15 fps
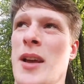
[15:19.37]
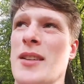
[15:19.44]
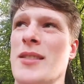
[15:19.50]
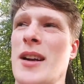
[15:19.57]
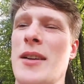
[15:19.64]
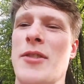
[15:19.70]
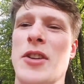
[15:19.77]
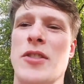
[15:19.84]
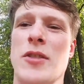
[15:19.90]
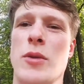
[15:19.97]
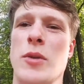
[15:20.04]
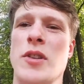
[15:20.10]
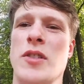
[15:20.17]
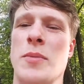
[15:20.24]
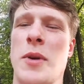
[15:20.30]
it's not even a
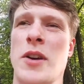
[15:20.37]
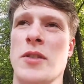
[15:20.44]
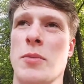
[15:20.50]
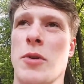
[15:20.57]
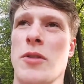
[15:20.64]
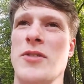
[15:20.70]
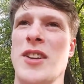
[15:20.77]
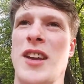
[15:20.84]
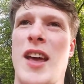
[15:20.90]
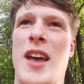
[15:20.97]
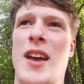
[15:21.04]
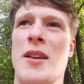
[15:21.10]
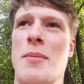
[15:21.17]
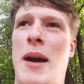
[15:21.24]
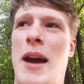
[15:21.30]
sewage smell, it's more of
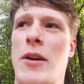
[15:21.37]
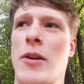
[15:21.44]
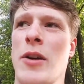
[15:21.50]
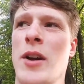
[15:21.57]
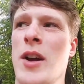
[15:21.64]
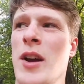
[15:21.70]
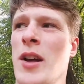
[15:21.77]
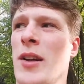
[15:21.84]
decaying matter,